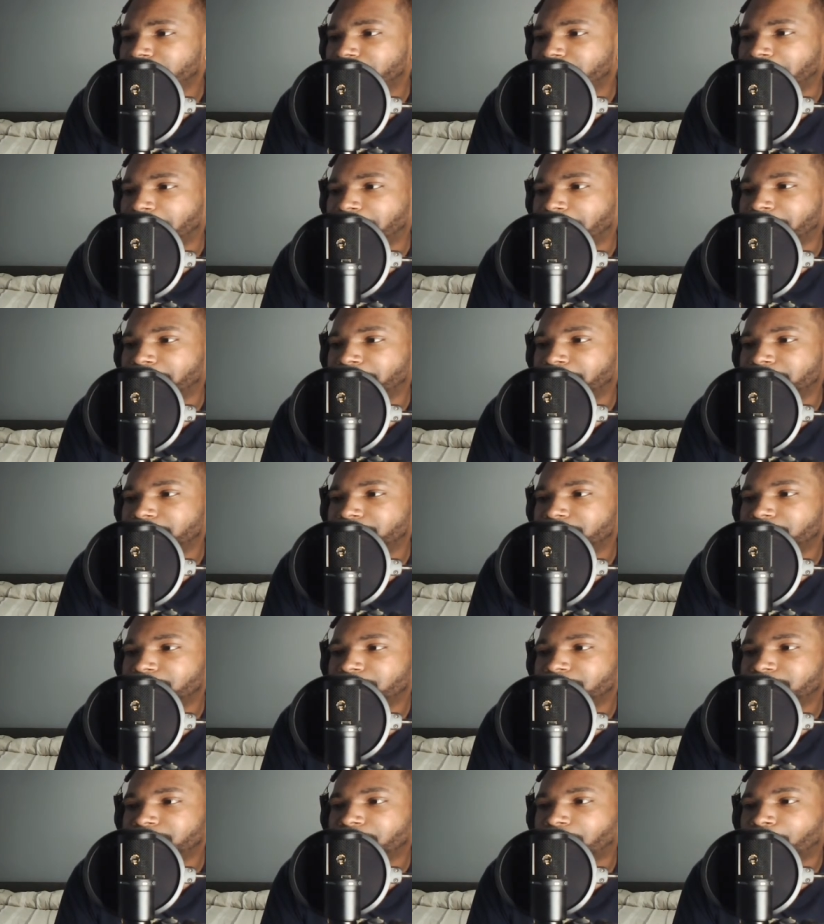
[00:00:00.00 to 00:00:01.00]
And
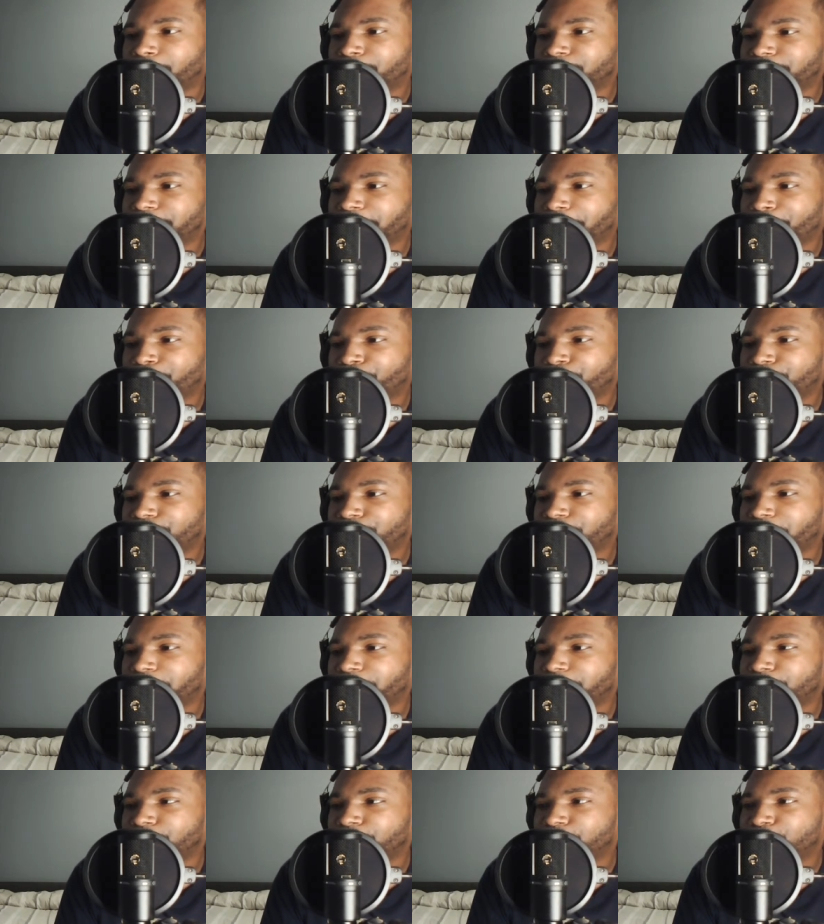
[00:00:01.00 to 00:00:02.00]
Thomas J, appreciate
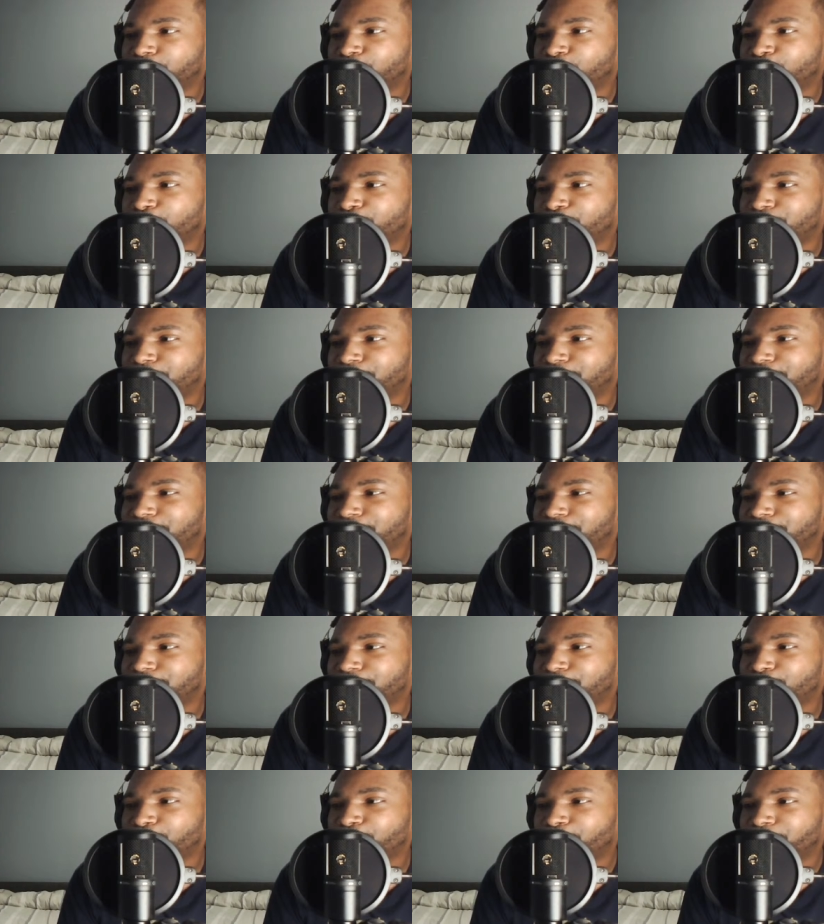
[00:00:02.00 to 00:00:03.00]
the
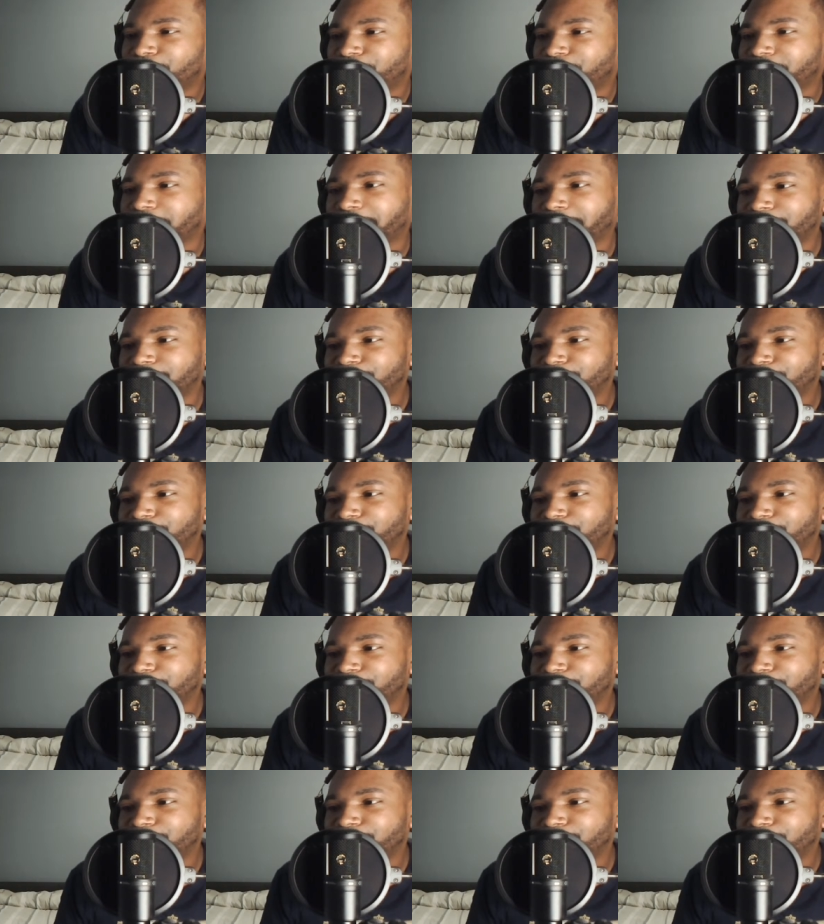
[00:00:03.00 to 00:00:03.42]
super chat.